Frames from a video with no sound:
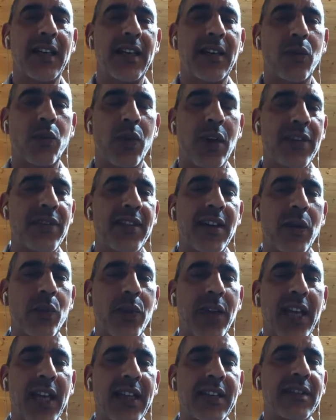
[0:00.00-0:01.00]
one that we
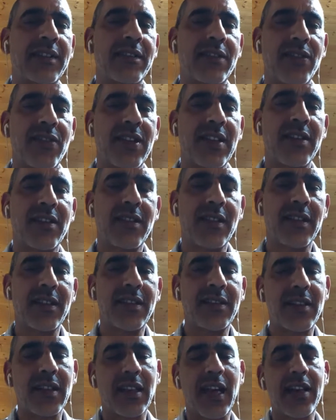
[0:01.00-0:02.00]
hadn't seen the
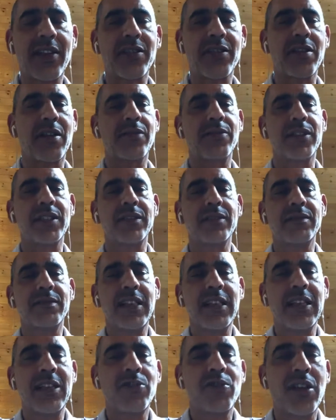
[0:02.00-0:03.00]
likes of
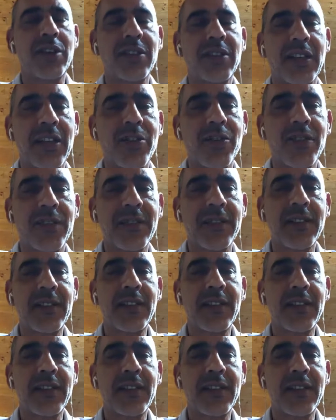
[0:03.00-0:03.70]
in a generation.